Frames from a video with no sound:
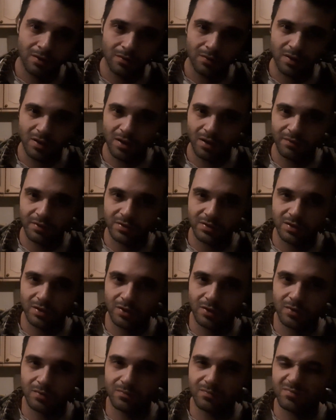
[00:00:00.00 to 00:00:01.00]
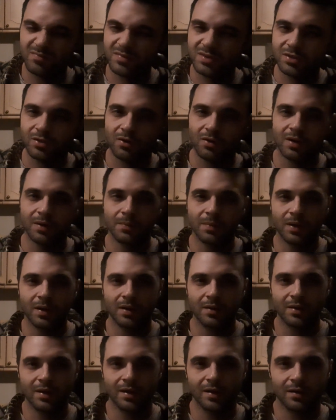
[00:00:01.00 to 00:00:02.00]
the other two, sorry,
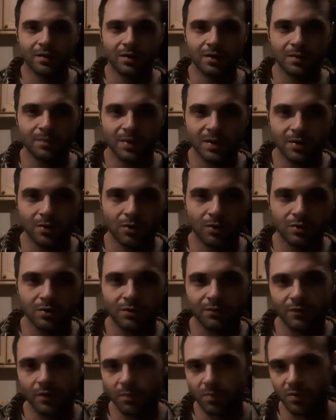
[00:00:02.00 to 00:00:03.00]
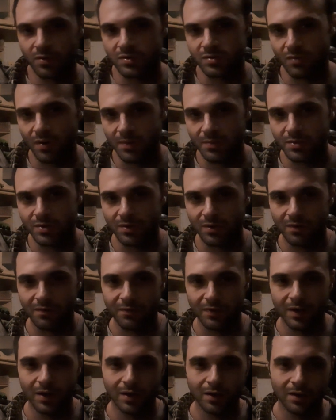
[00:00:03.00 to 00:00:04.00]
but they're going to be knocked off the prescription, I
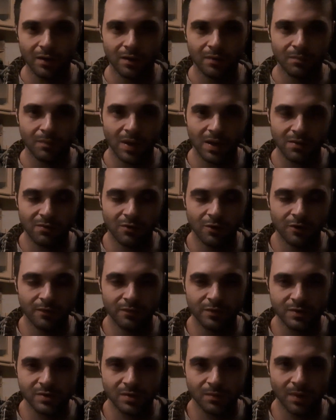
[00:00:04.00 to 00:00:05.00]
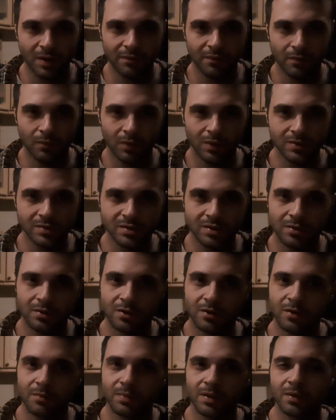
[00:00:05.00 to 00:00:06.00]
think, and make room for some other ones that
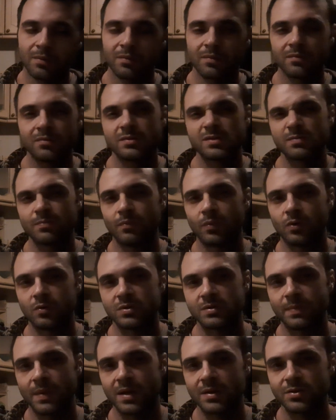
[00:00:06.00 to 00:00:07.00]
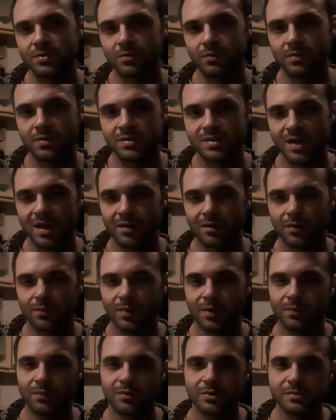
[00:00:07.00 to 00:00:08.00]
look a bit more special and sound a bit more